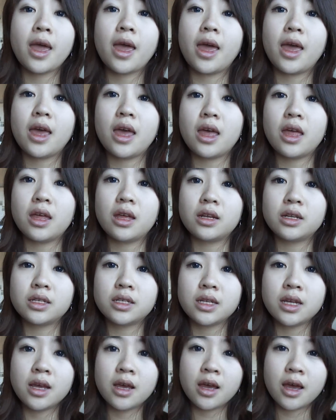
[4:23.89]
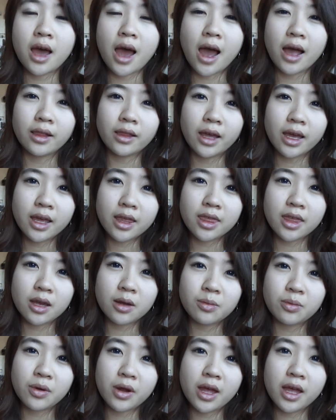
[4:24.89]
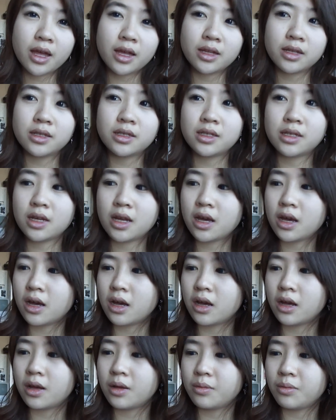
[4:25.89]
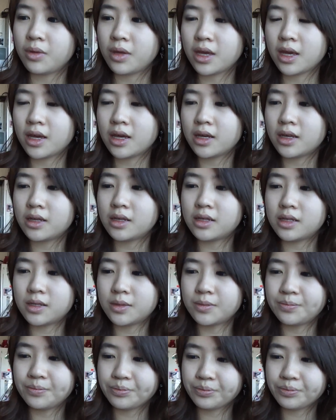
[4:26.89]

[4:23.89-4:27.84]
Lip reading: and I like their brand because